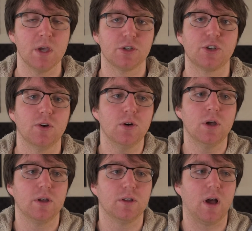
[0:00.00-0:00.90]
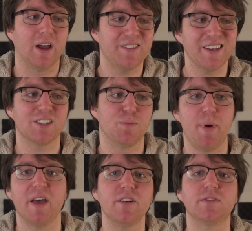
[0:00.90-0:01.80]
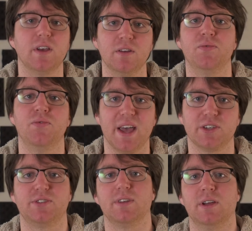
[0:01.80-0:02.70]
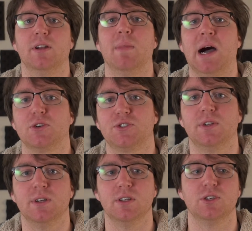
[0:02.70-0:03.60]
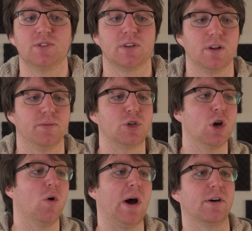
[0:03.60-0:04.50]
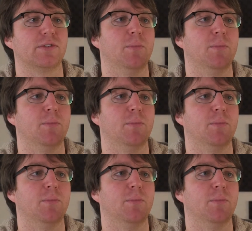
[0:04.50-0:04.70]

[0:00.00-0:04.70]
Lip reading: So I think it's better to invest in a mouse than it is to kind of go out